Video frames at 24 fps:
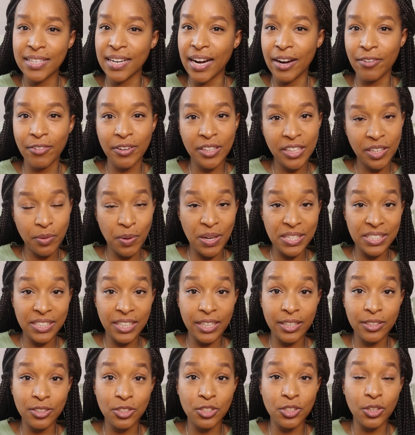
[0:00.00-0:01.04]
that I really
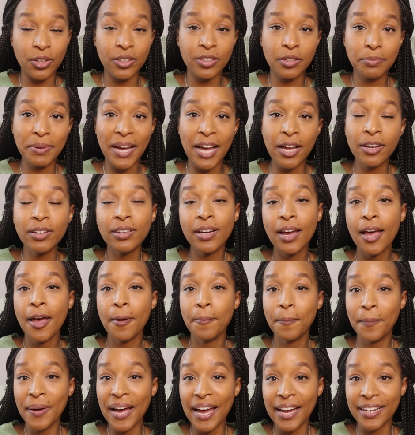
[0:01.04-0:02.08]
wasn't concerned about,
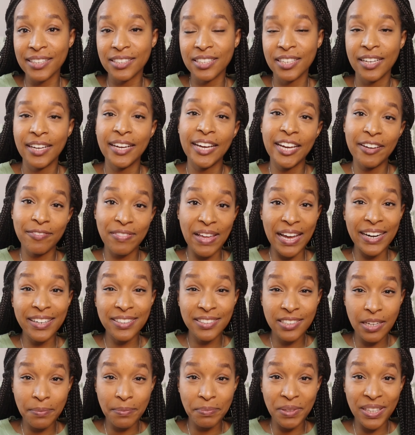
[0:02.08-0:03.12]
but if that
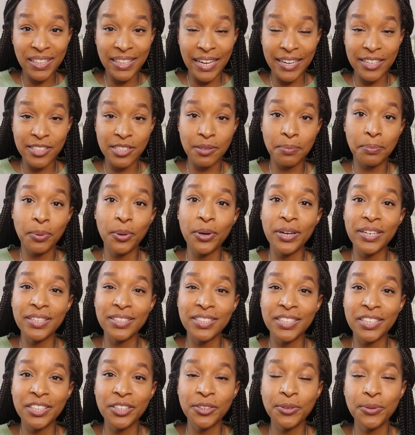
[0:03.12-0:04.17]
is something that is
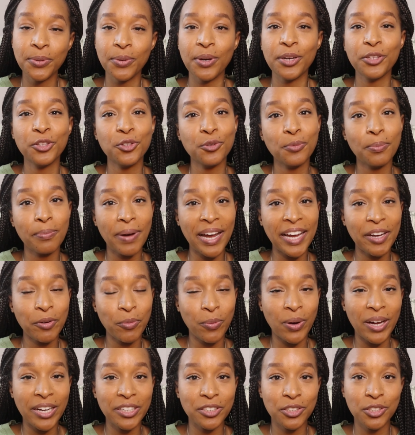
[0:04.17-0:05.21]
important to you, you might
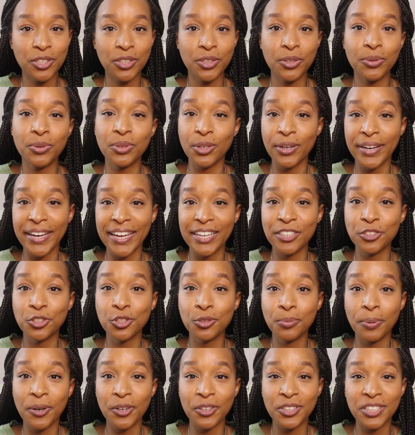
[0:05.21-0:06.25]
want to look
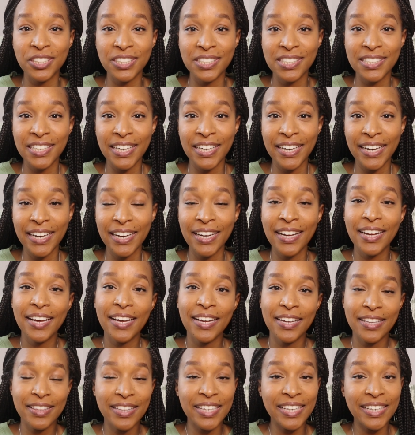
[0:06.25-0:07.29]
into purchasing
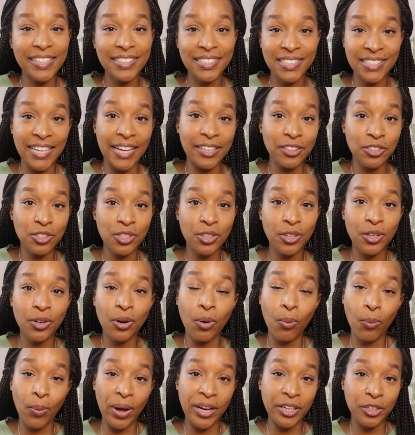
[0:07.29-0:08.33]
the sensor
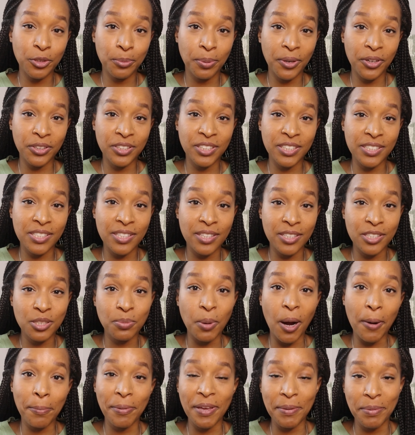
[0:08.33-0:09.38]
when you purchase the
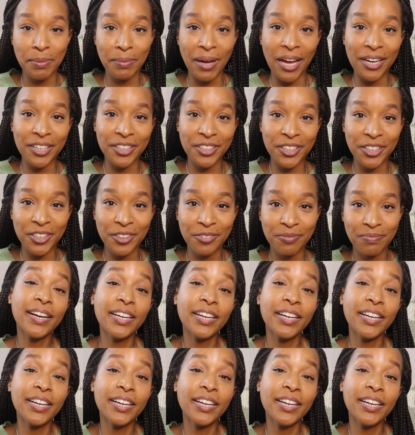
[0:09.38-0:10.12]
Smart Baby Monitor.